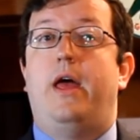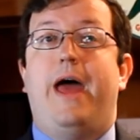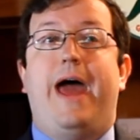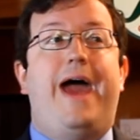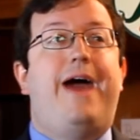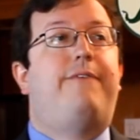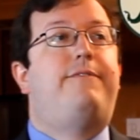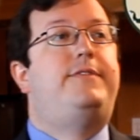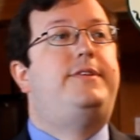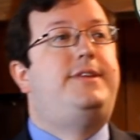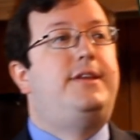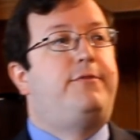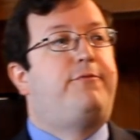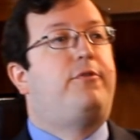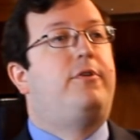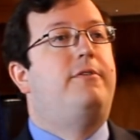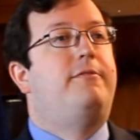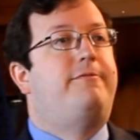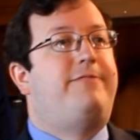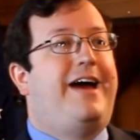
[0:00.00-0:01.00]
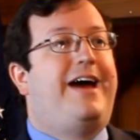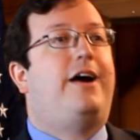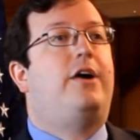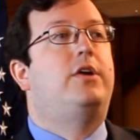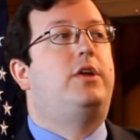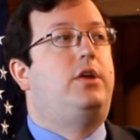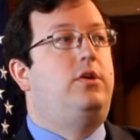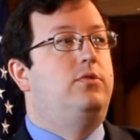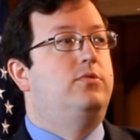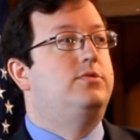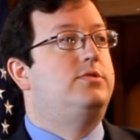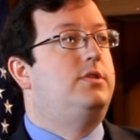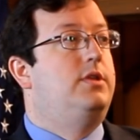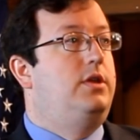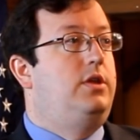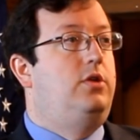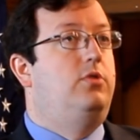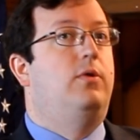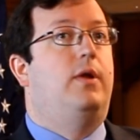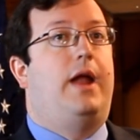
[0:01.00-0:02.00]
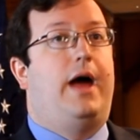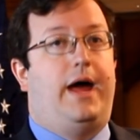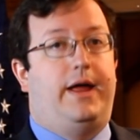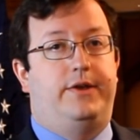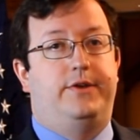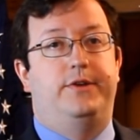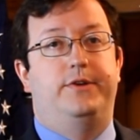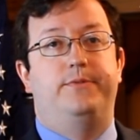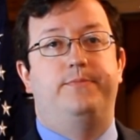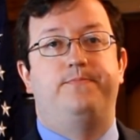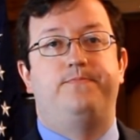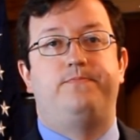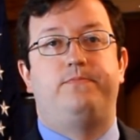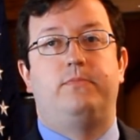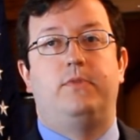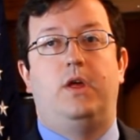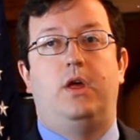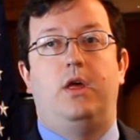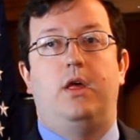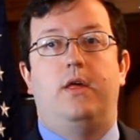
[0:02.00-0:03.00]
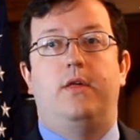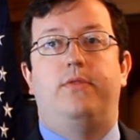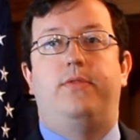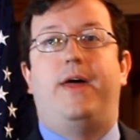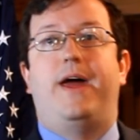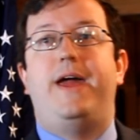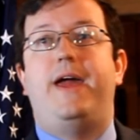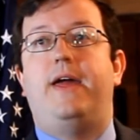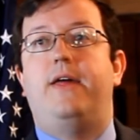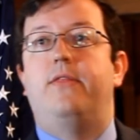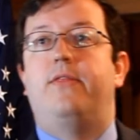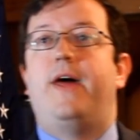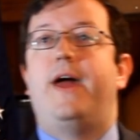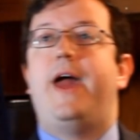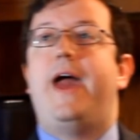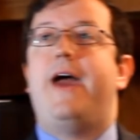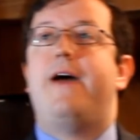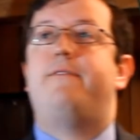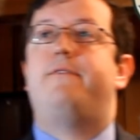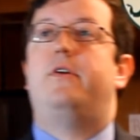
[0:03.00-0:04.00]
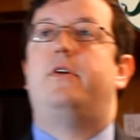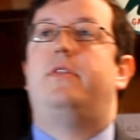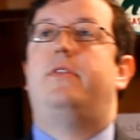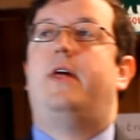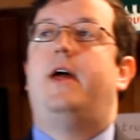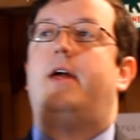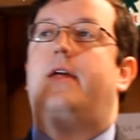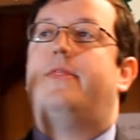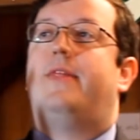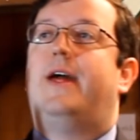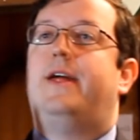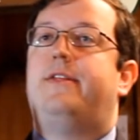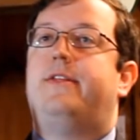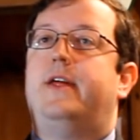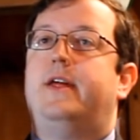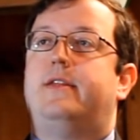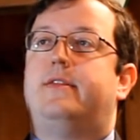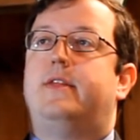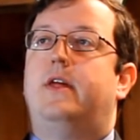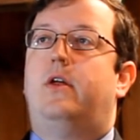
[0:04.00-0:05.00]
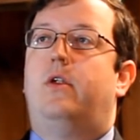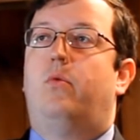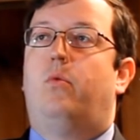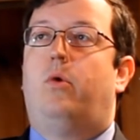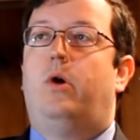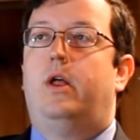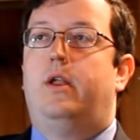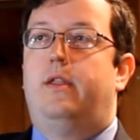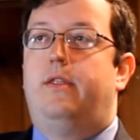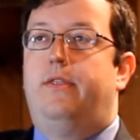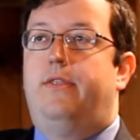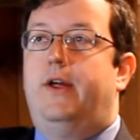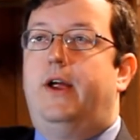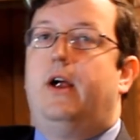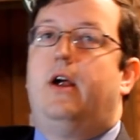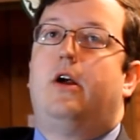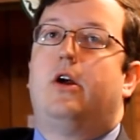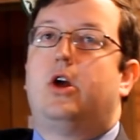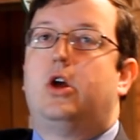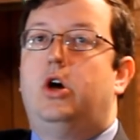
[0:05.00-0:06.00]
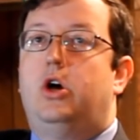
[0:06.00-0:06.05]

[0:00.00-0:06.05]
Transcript: have different values than you and I do. They think that what their